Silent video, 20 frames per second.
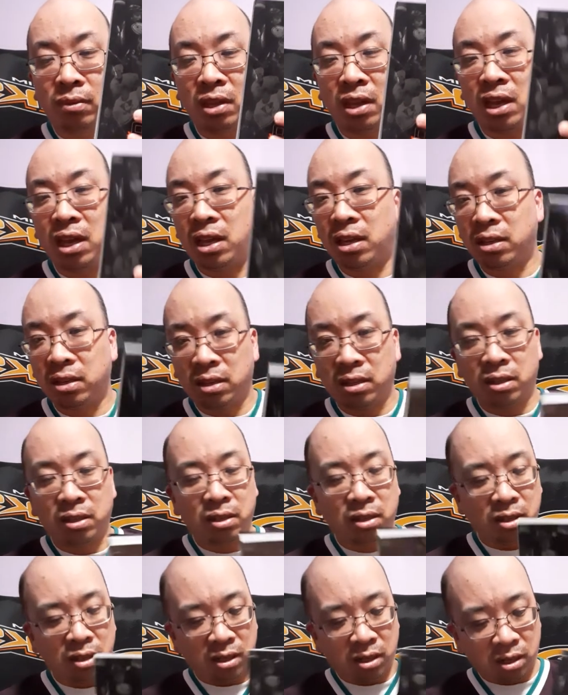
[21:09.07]
and
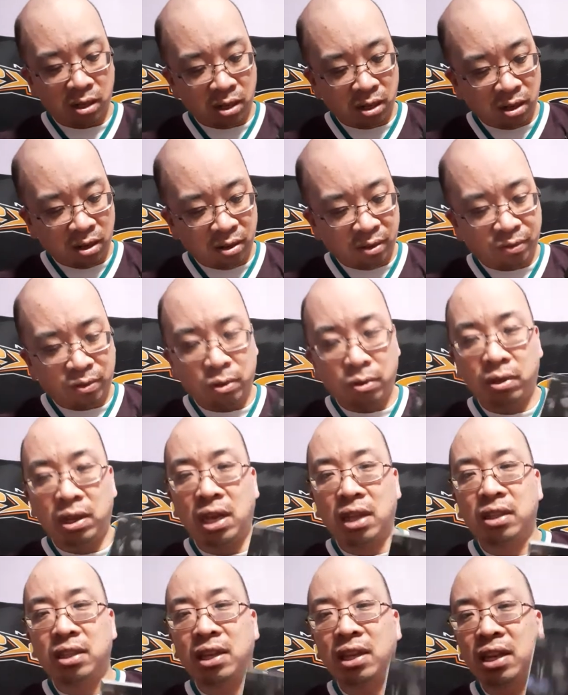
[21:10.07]
if you
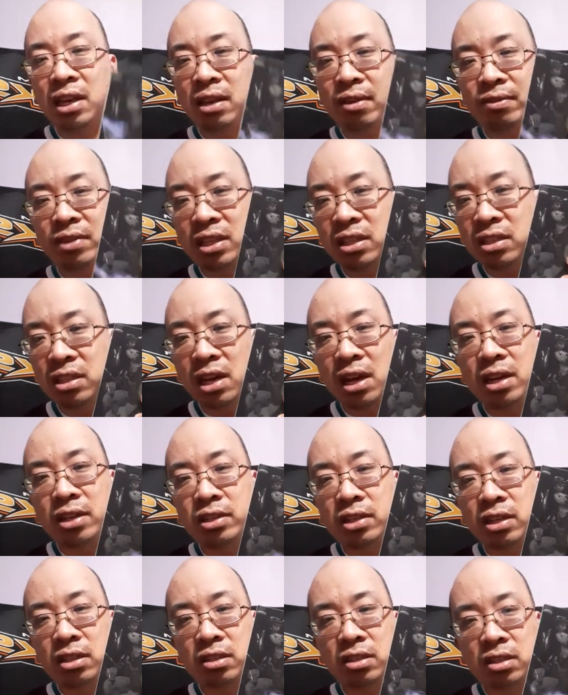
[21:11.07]
got any of these
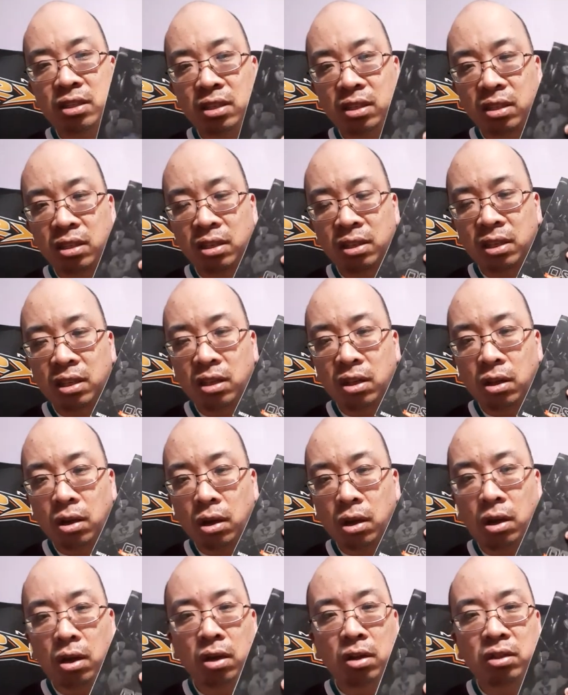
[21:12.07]
digests,
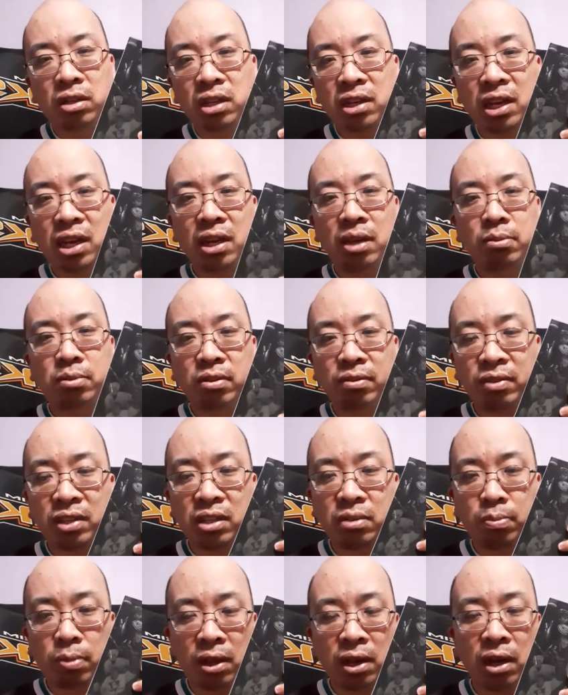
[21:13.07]
all the names of these
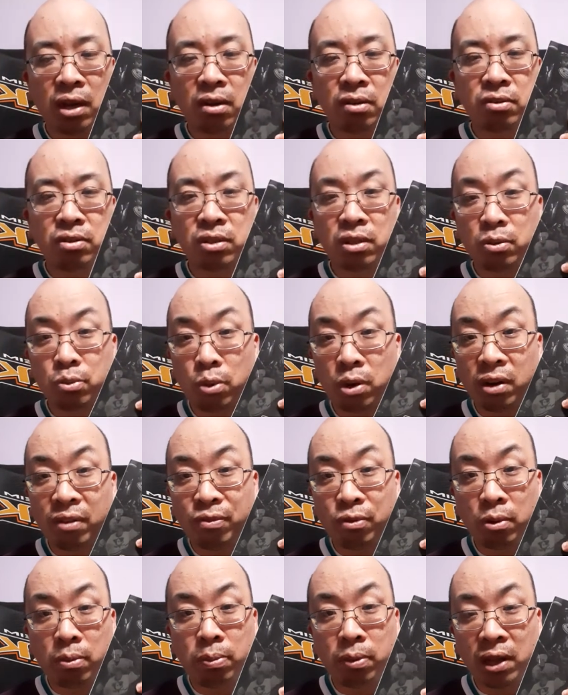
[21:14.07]
players, the
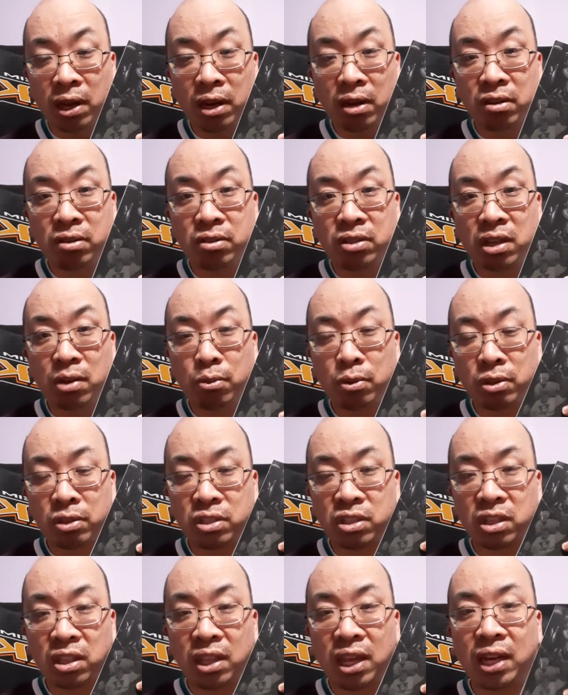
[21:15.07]
twenty-four players that were
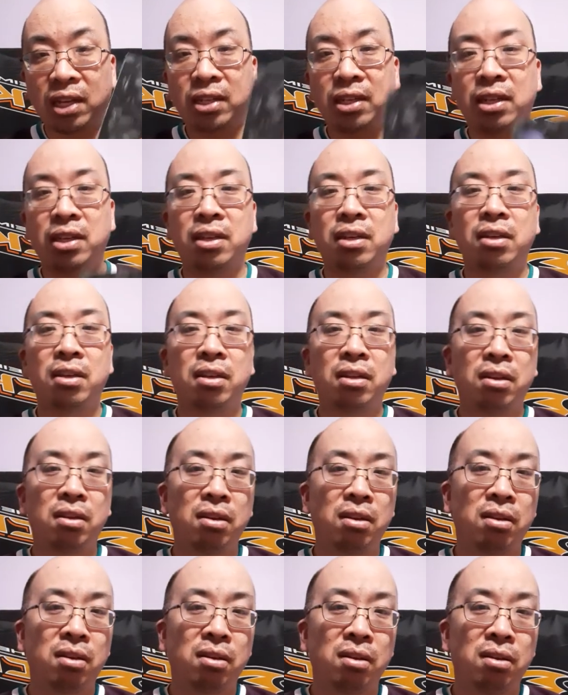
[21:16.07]
selected
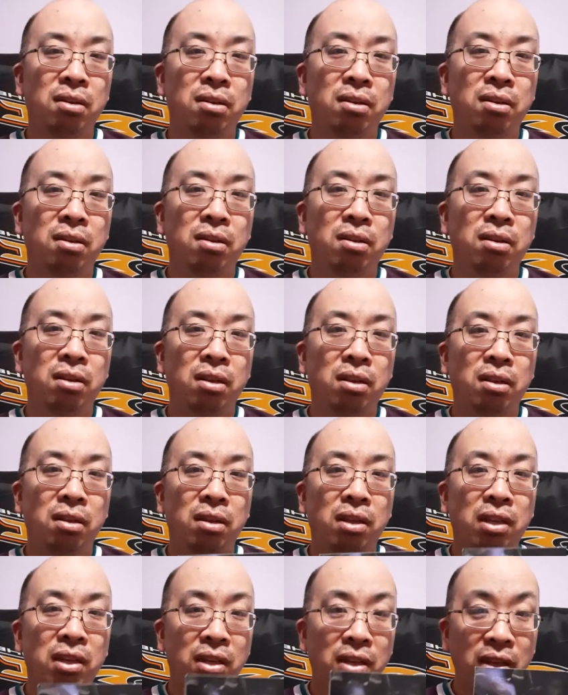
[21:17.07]

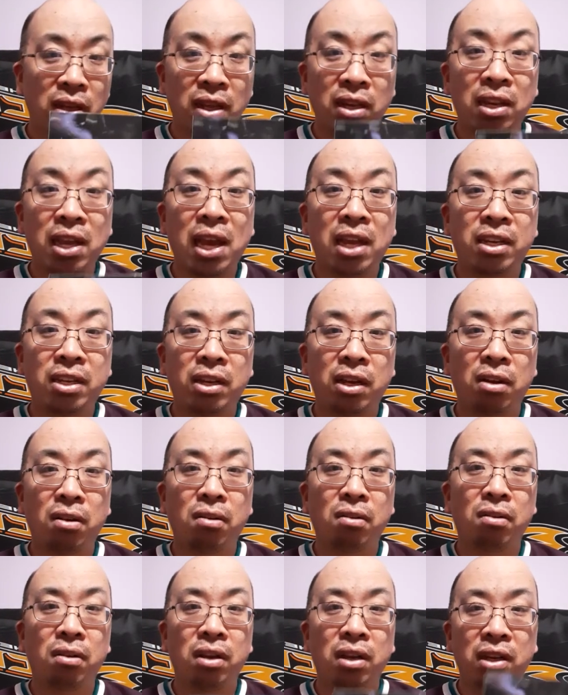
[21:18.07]
in, in that
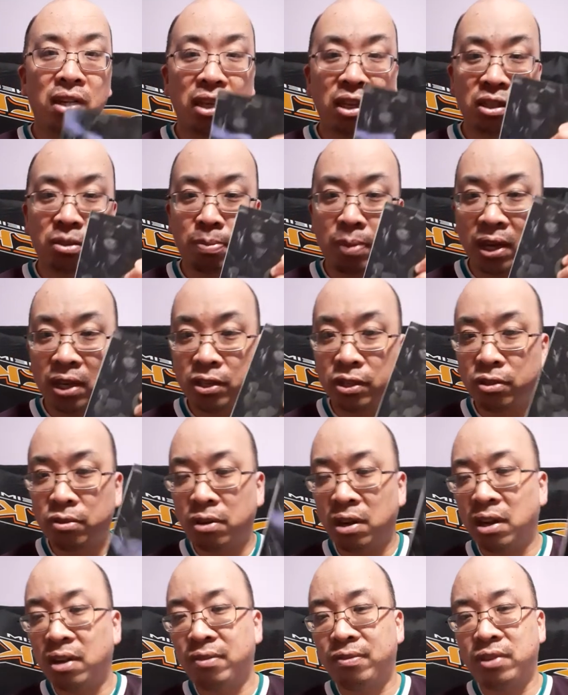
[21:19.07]
year in the expansion
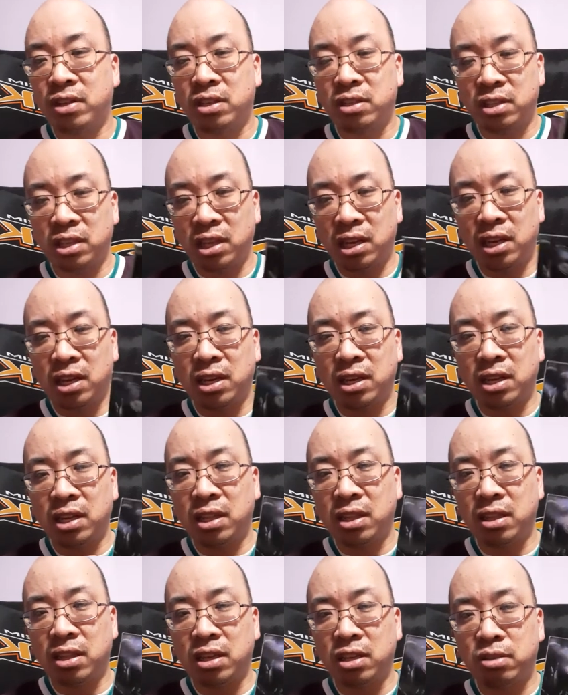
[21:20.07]
draft, is in
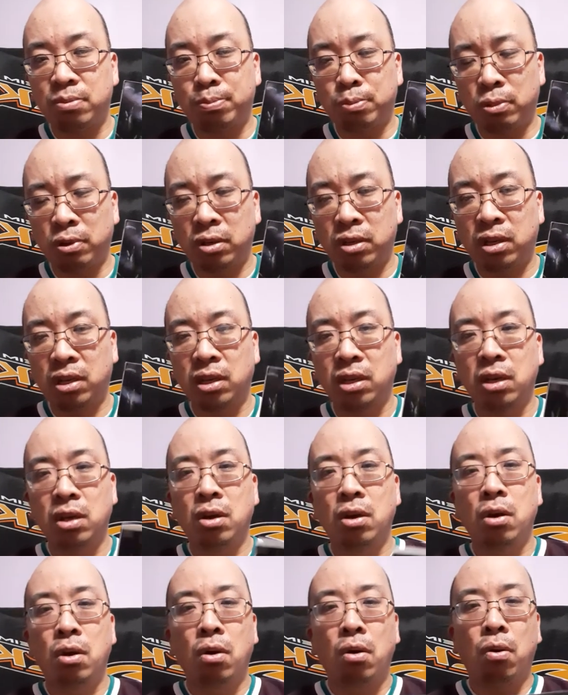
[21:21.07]
this book
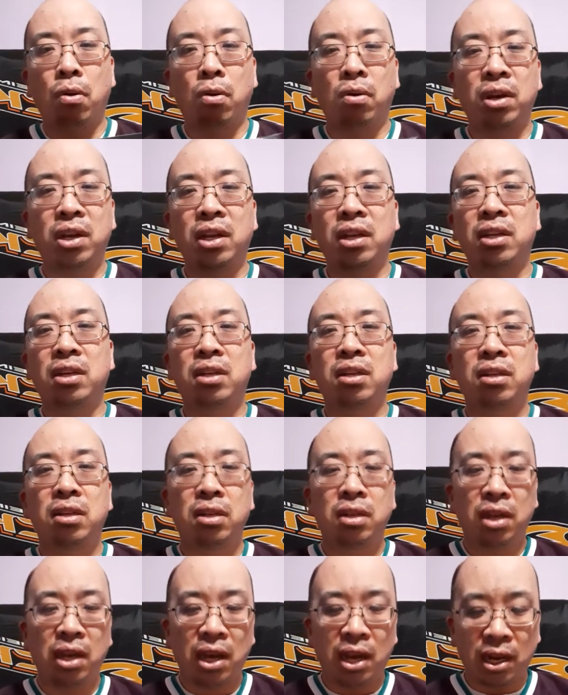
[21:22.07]
or in
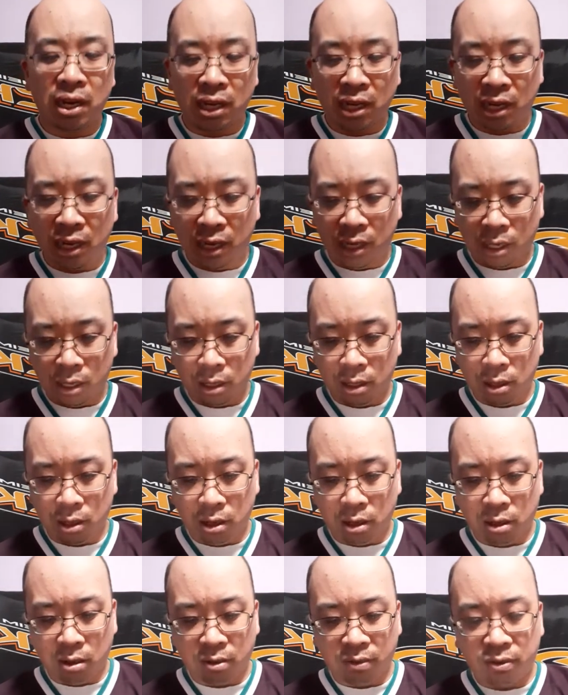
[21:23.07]
any
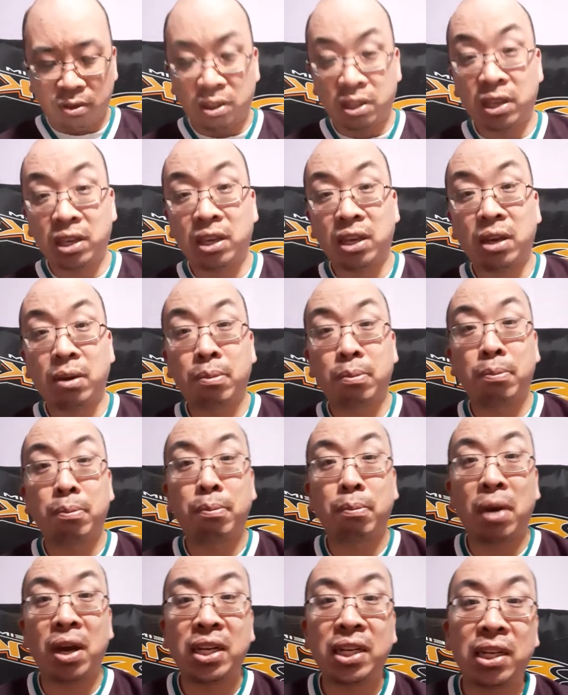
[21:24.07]
of the
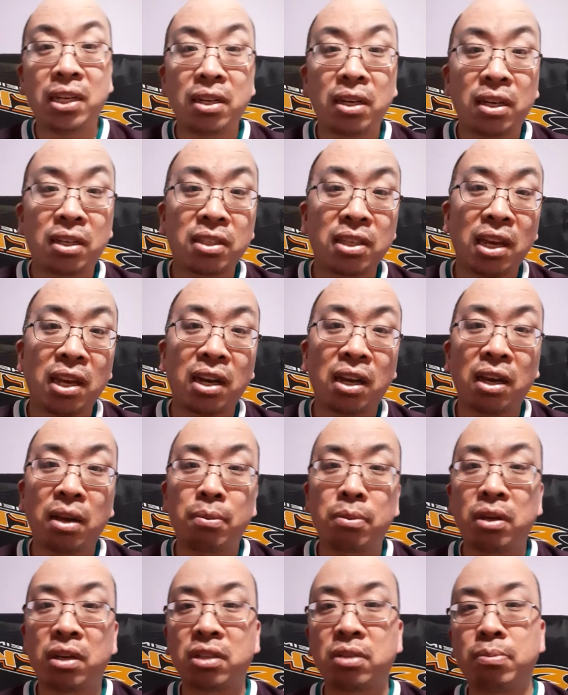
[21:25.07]
Mighty Ducks, Anaheim
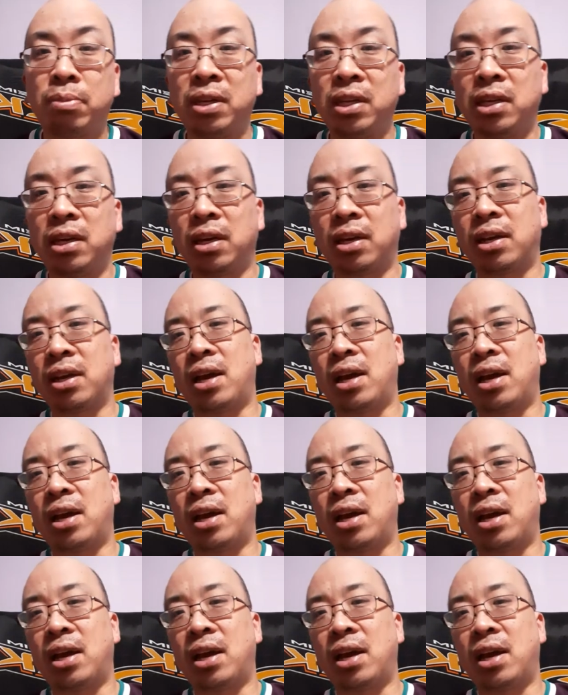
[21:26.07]
Ducks media